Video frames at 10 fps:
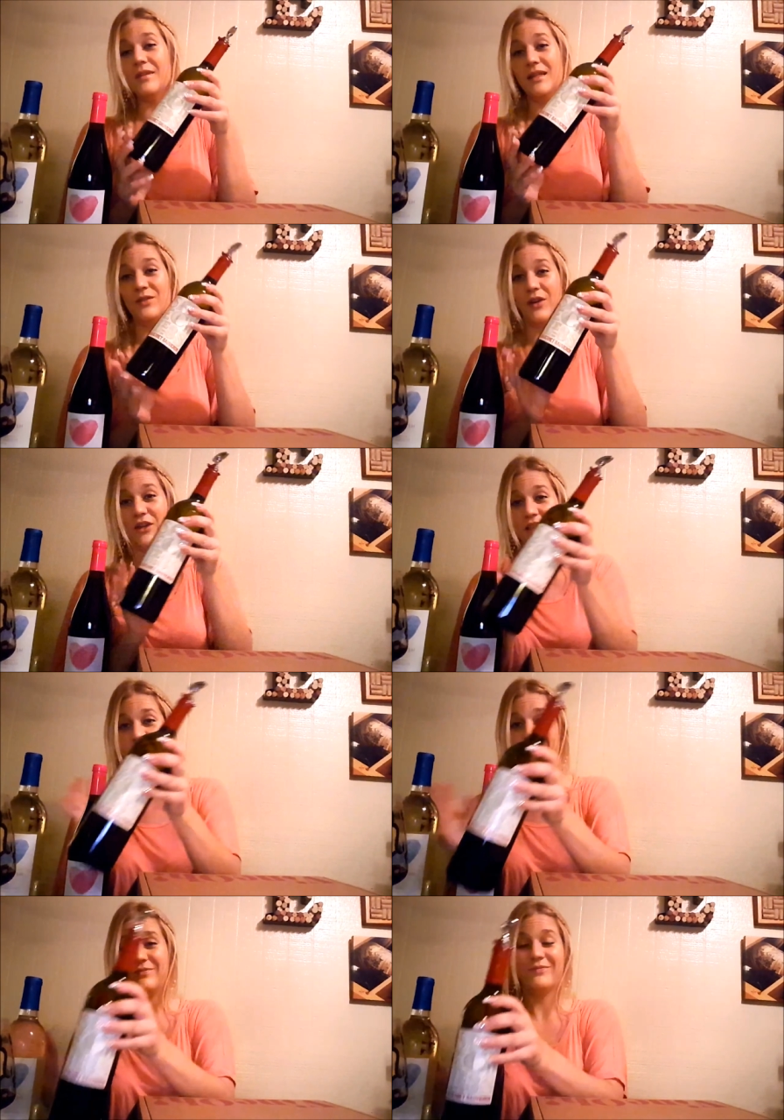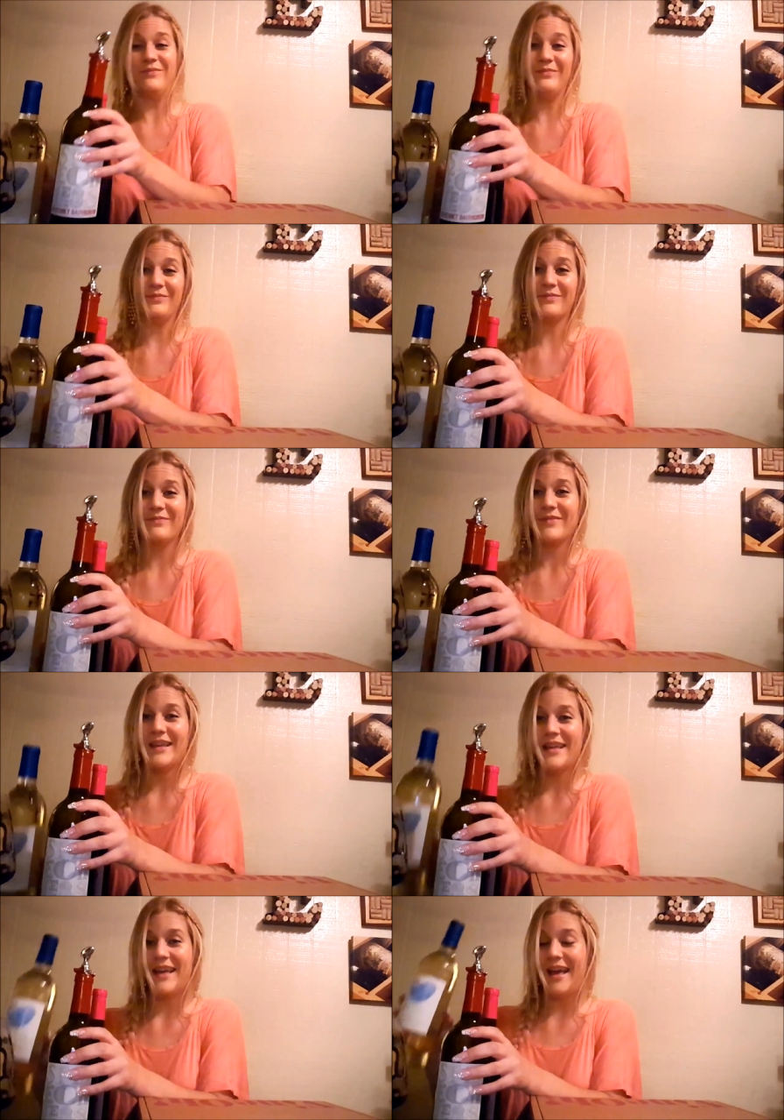It's very good. Mm.
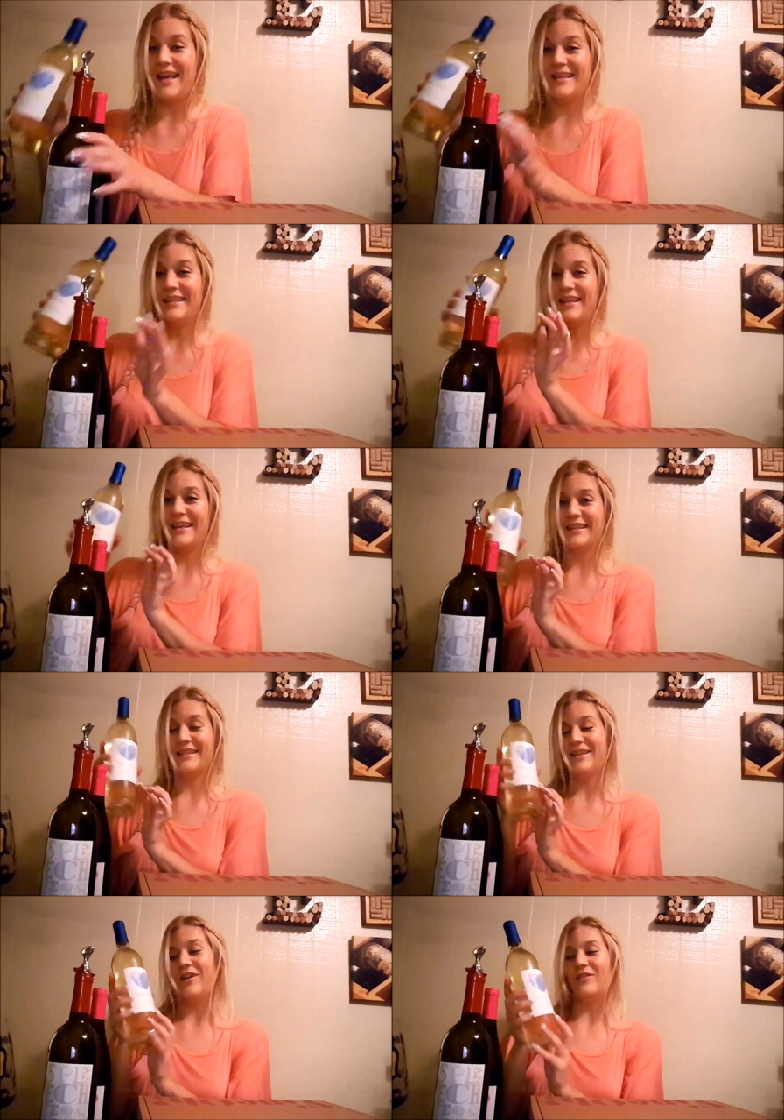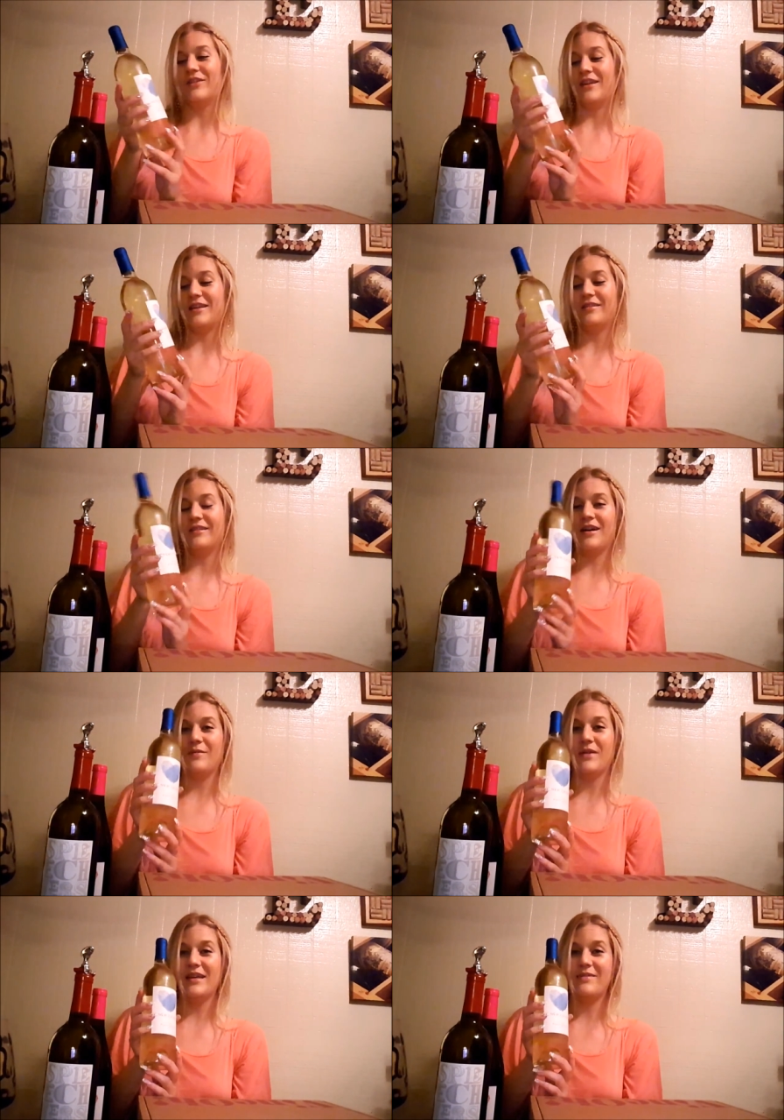And like already
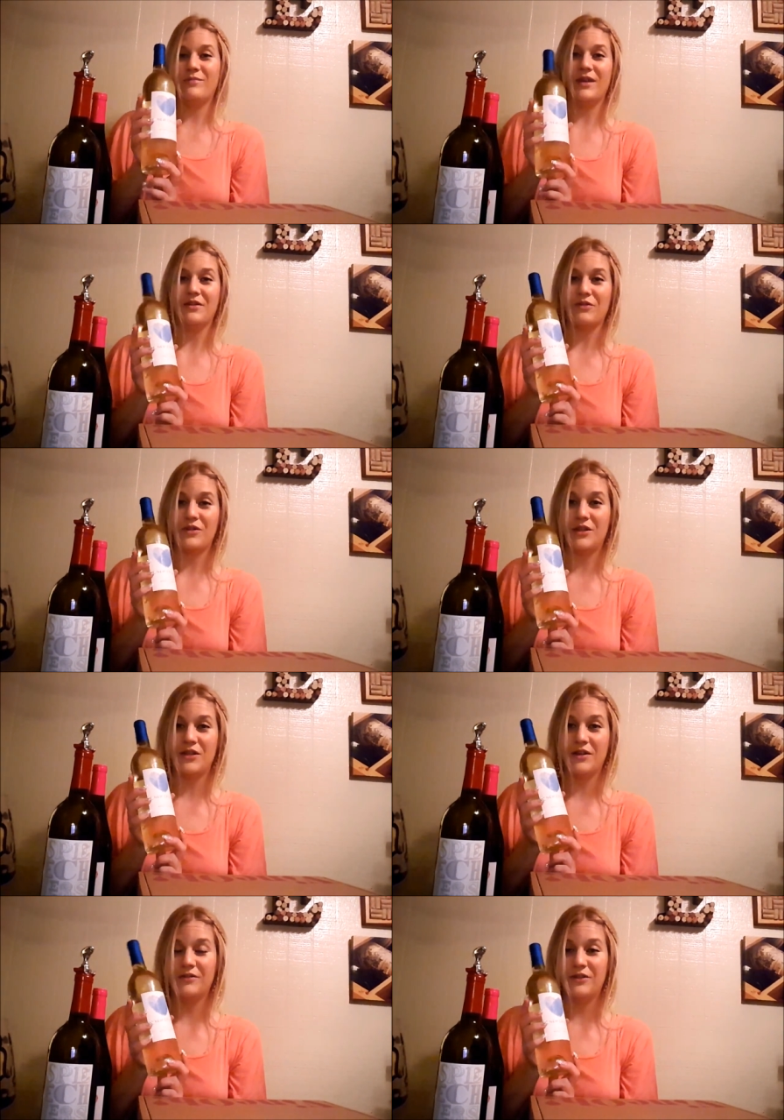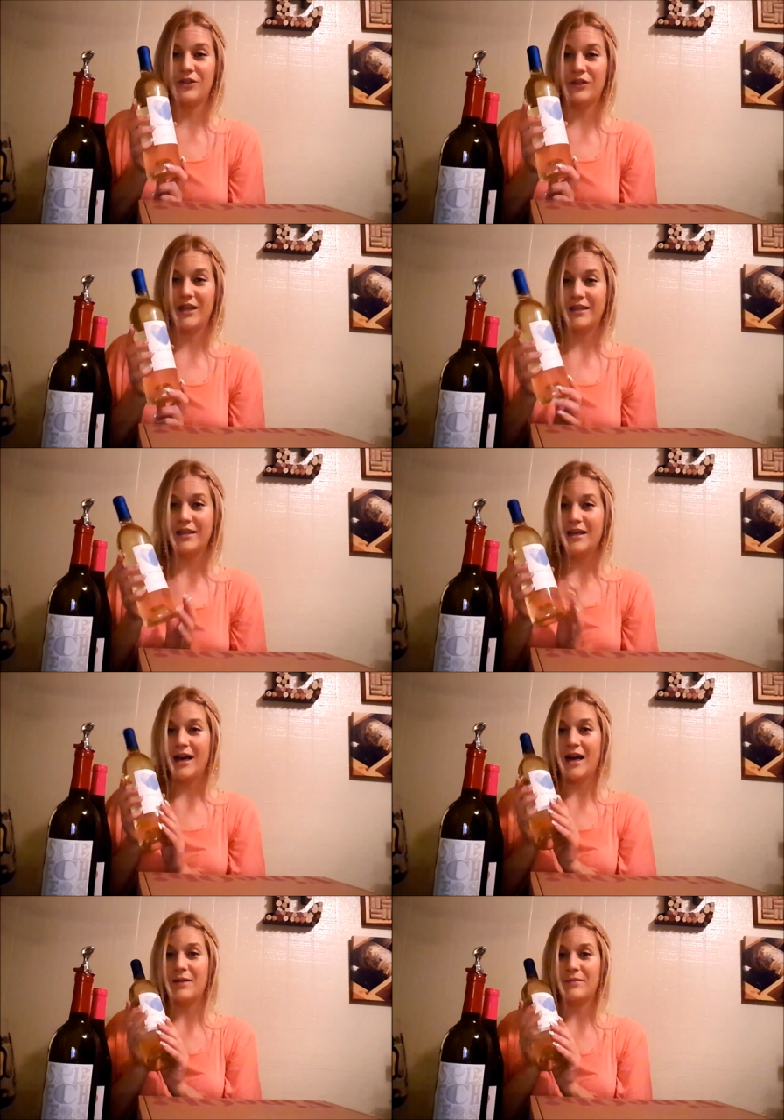got my Pinot Grigio chilling,
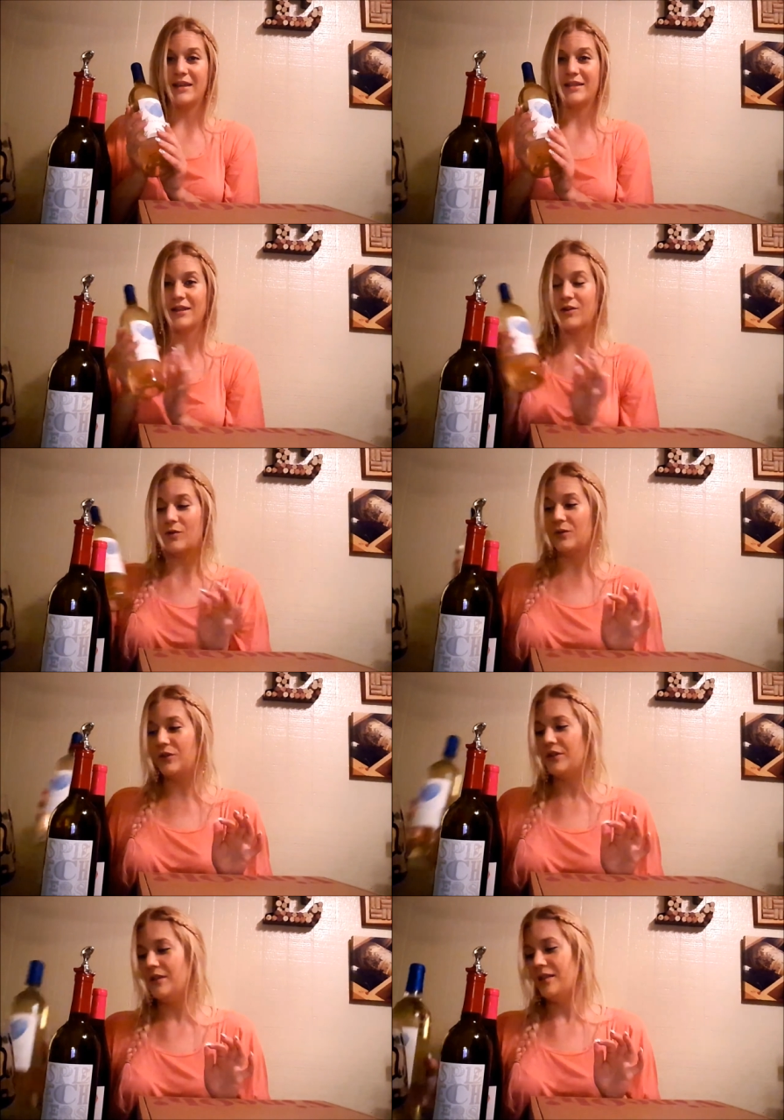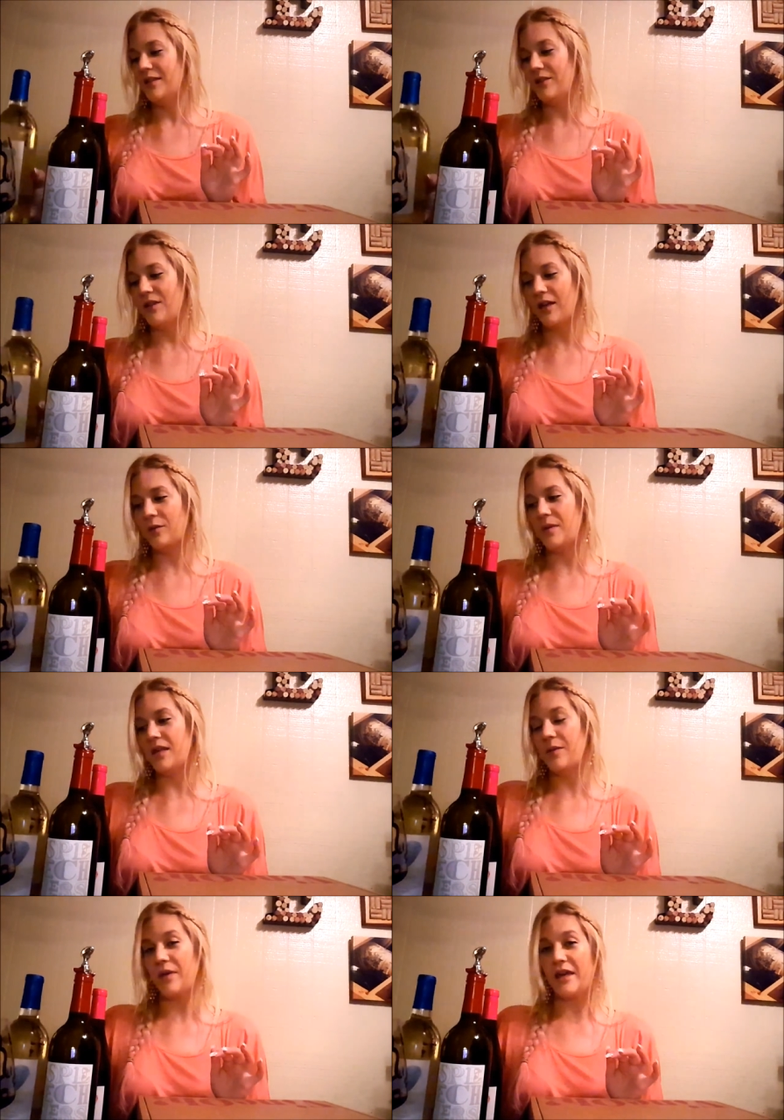uh, nice and cold. So that'll be
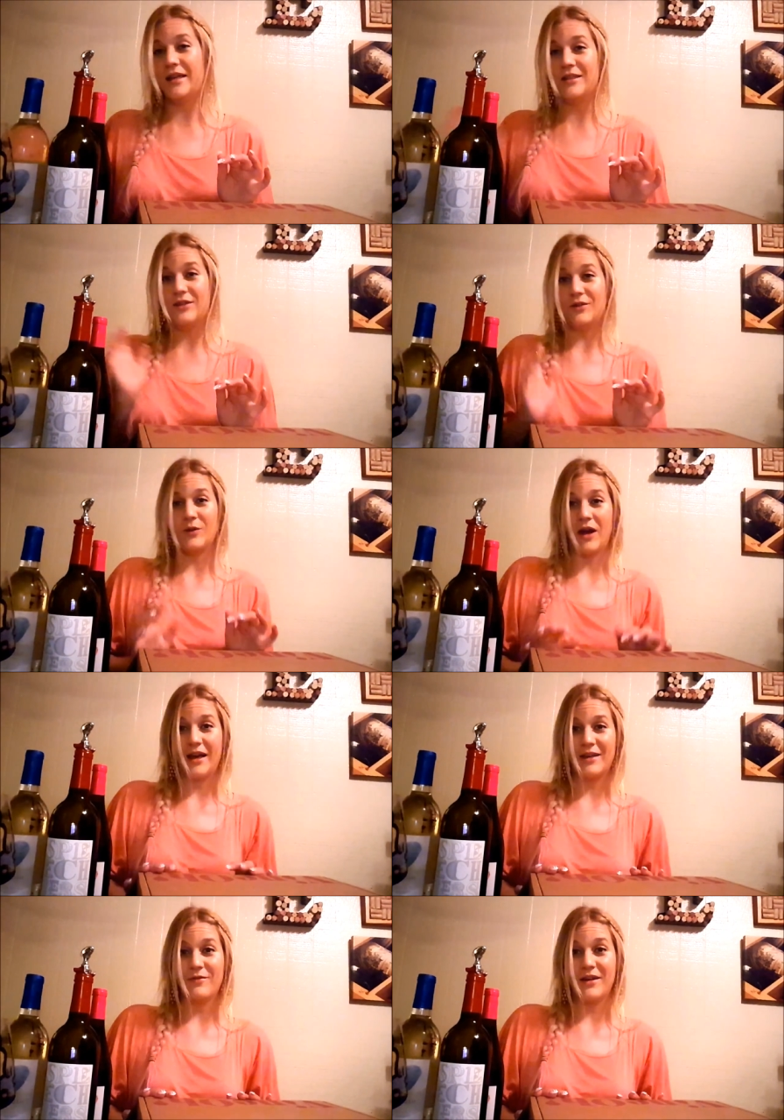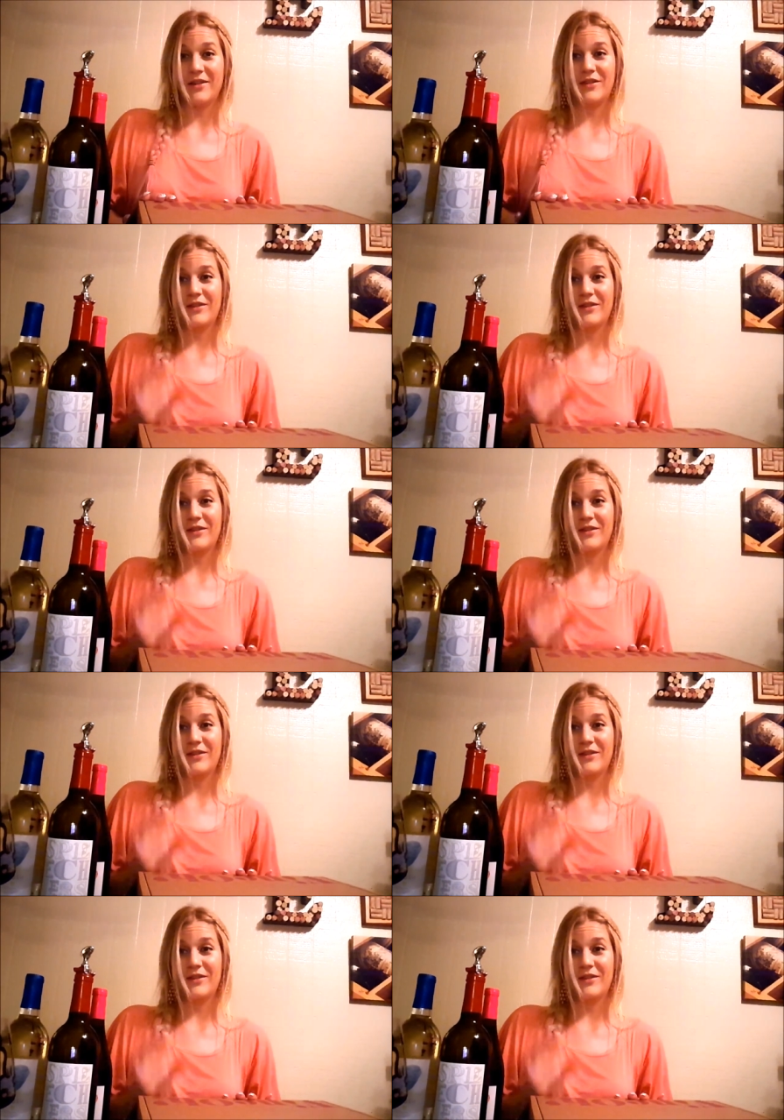yummy to try with